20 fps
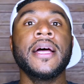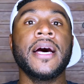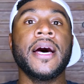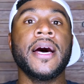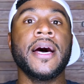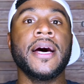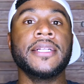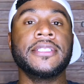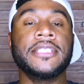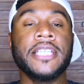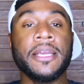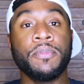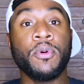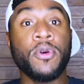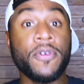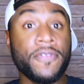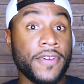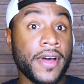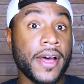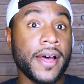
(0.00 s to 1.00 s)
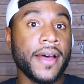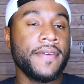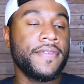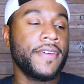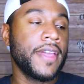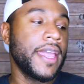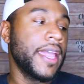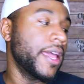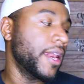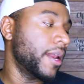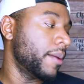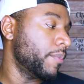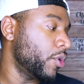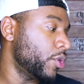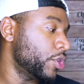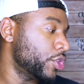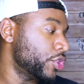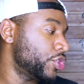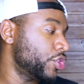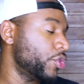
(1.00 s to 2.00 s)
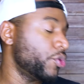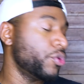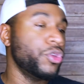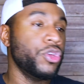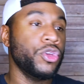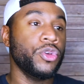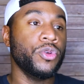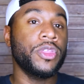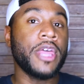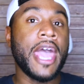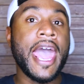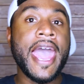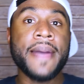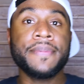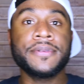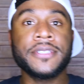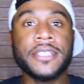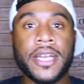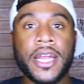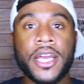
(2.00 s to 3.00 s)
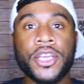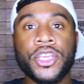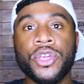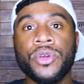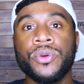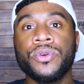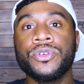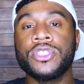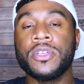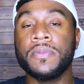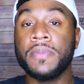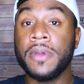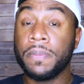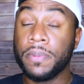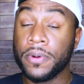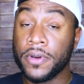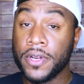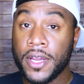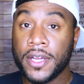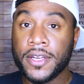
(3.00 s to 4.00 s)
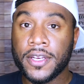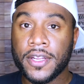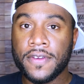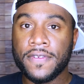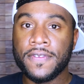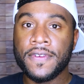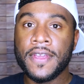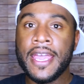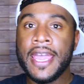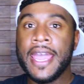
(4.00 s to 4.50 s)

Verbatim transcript: uh, ten point five, and I'm gonna show you the apps that I use to be productive